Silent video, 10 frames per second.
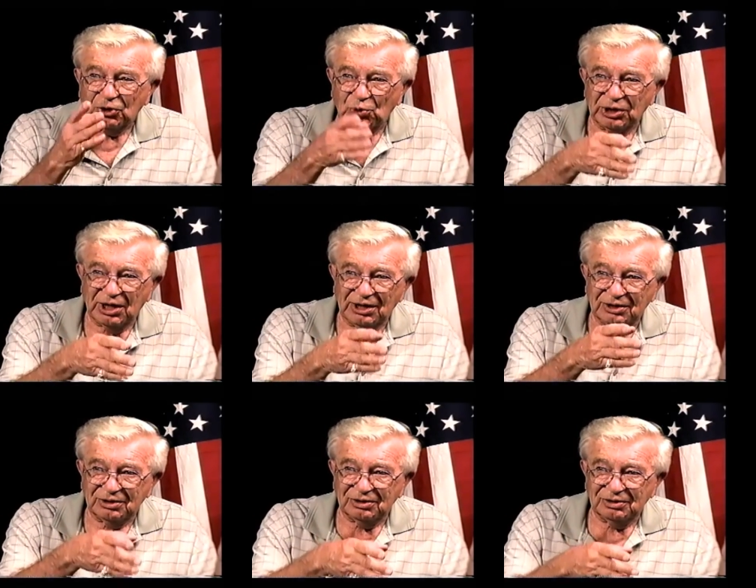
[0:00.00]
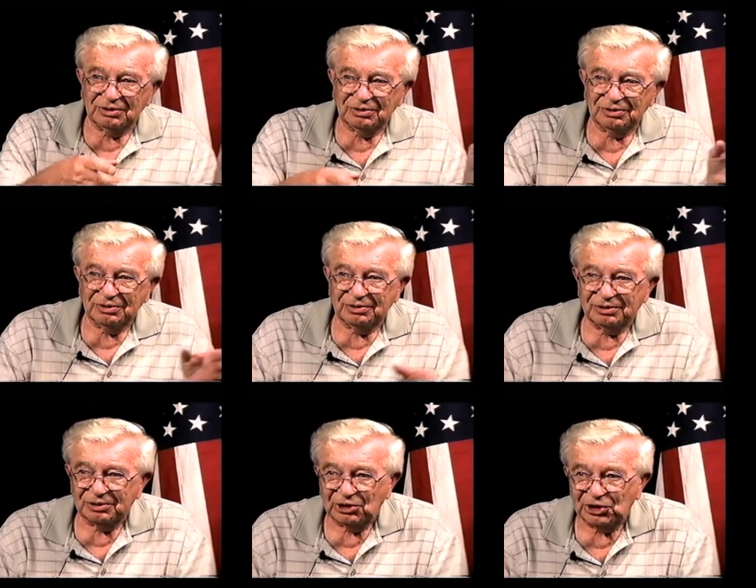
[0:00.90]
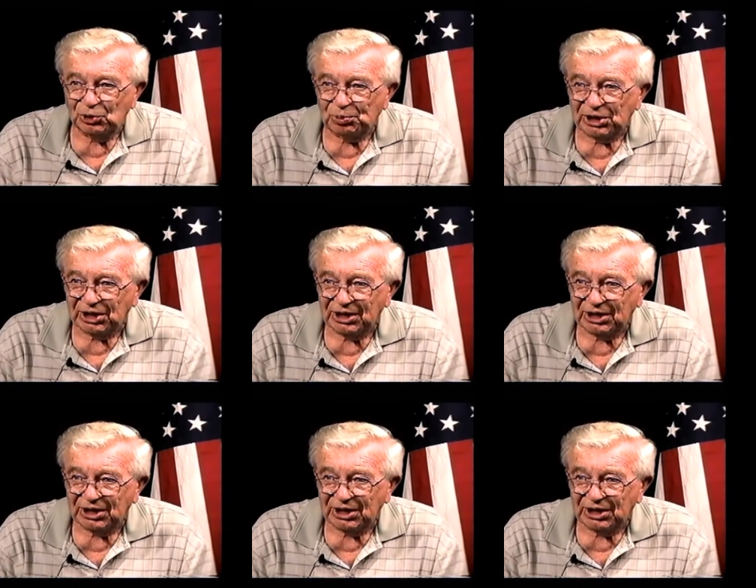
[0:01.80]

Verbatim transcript: the lead plane.